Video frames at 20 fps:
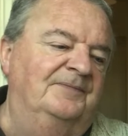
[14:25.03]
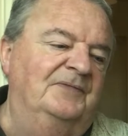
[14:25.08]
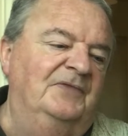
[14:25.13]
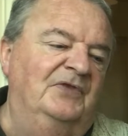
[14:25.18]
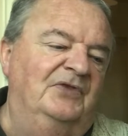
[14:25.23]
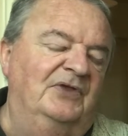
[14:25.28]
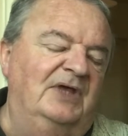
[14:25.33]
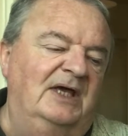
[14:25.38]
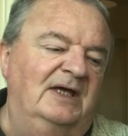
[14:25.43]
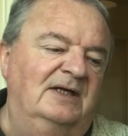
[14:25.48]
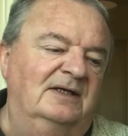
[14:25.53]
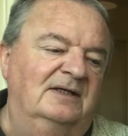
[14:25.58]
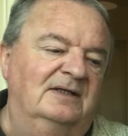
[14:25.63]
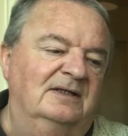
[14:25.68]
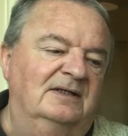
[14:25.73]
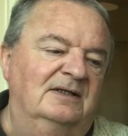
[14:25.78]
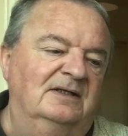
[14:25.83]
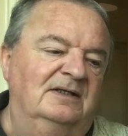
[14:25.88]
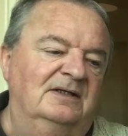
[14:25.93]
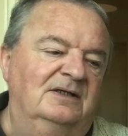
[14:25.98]

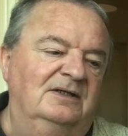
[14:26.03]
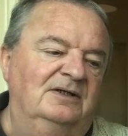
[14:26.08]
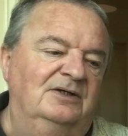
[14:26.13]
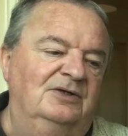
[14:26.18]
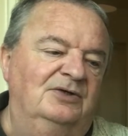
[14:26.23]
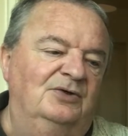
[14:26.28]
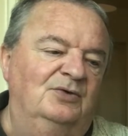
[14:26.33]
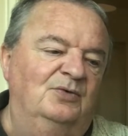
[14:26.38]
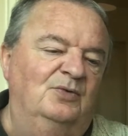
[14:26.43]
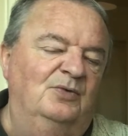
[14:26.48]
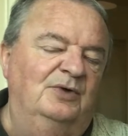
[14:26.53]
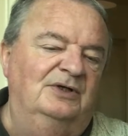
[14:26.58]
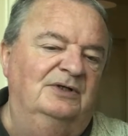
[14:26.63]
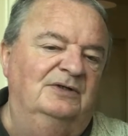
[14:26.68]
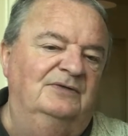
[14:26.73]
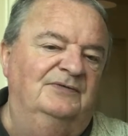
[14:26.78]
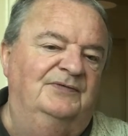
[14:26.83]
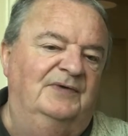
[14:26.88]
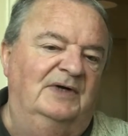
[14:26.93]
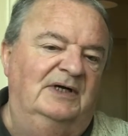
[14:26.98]
then you
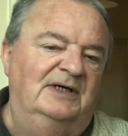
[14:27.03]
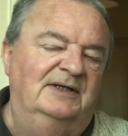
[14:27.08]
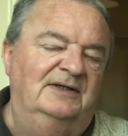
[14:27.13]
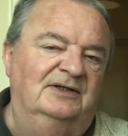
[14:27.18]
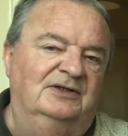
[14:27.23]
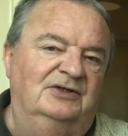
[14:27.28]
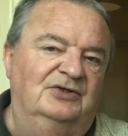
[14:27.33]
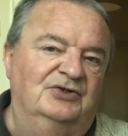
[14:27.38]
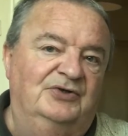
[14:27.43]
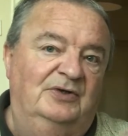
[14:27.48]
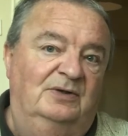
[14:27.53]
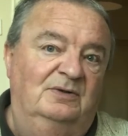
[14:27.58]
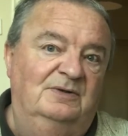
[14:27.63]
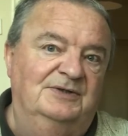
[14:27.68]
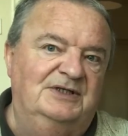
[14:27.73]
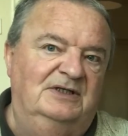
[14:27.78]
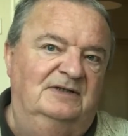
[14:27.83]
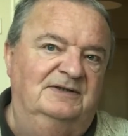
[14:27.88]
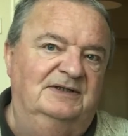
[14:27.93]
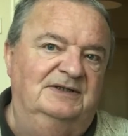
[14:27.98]
will find the
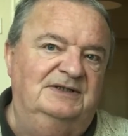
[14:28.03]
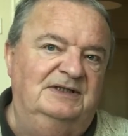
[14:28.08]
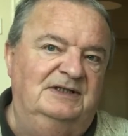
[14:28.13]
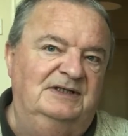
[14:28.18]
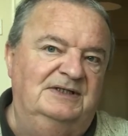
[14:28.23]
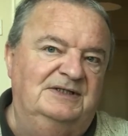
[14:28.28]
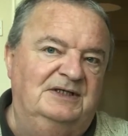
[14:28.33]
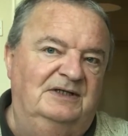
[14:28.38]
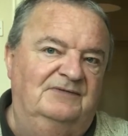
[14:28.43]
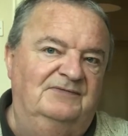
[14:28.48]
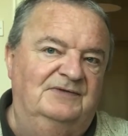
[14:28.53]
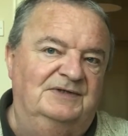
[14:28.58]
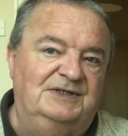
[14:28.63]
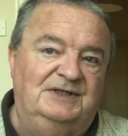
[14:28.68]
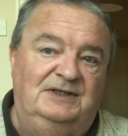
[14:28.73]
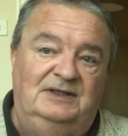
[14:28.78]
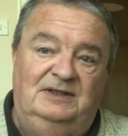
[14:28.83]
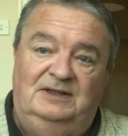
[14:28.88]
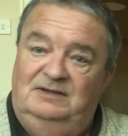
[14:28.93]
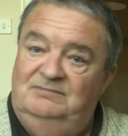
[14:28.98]
controls on the
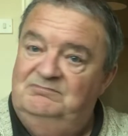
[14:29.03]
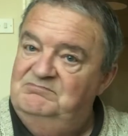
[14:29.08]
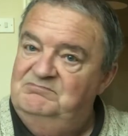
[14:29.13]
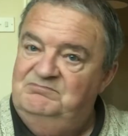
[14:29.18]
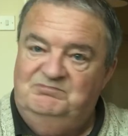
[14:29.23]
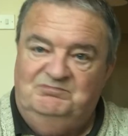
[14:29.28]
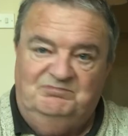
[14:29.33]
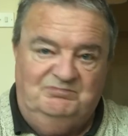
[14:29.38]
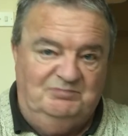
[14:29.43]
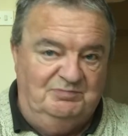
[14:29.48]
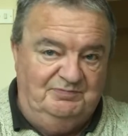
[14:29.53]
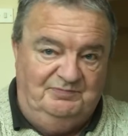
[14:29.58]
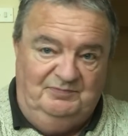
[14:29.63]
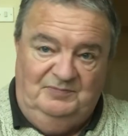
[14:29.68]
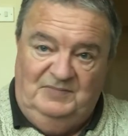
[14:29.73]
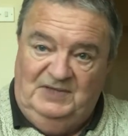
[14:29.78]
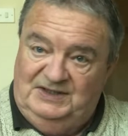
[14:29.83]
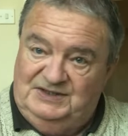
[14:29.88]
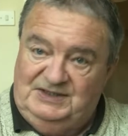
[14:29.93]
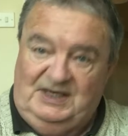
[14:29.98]
D70
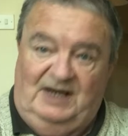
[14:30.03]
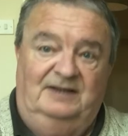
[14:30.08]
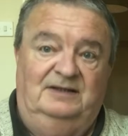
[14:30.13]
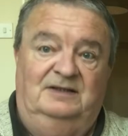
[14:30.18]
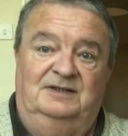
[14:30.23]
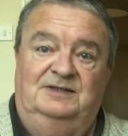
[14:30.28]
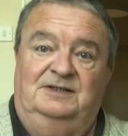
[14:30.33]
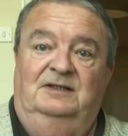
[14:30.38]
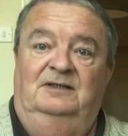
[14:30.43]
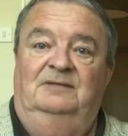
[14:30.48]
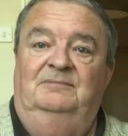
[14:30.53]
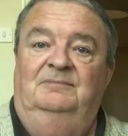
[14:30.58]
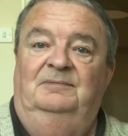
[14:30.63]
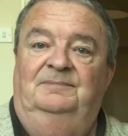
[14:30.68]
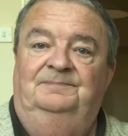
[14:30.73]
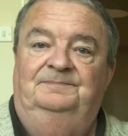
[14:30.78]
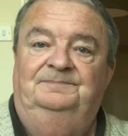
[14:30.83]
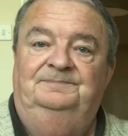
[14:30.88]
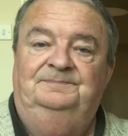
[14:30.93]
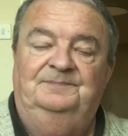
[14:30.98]
exactly the same.
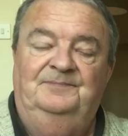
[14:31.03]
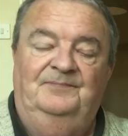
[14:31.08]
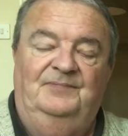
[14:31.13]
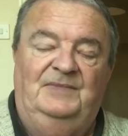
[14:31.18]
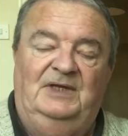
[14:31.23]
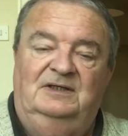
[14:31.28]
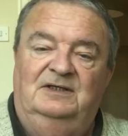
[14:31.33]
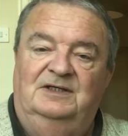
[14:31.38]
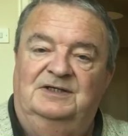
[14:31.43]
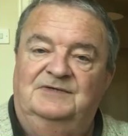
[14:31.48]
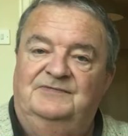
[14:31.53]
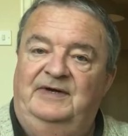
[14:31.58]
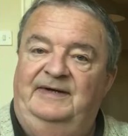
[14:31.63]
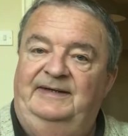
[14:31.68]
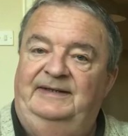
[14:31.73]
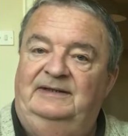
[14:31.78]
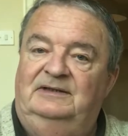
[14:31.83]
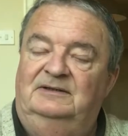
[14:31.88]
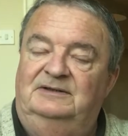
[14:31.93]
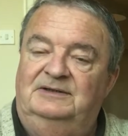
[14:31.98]
There's very
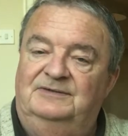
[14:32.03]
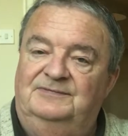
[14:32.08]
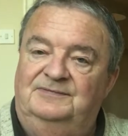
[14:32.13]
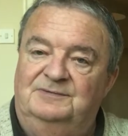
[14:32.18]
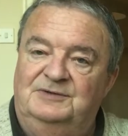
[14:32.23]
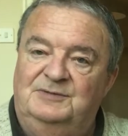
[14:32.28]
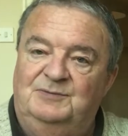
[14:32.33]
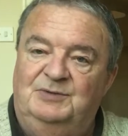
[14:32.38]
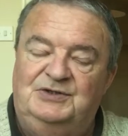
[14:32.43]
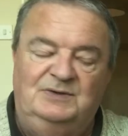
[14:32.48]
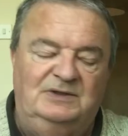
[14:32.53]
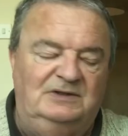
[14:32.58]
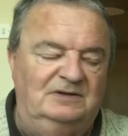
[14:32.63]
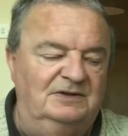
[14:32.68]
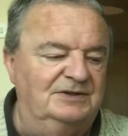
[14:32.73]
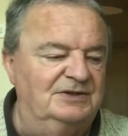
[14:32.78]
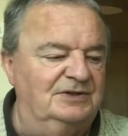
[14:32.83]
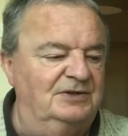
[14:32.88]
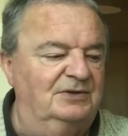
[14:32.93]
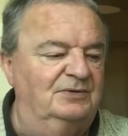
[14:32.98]
little difference between the
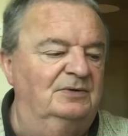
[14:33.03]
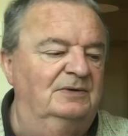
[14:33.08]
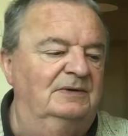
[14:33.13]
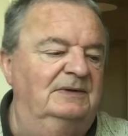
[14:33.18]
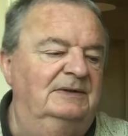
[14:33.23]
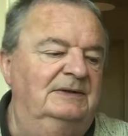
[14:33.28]
two.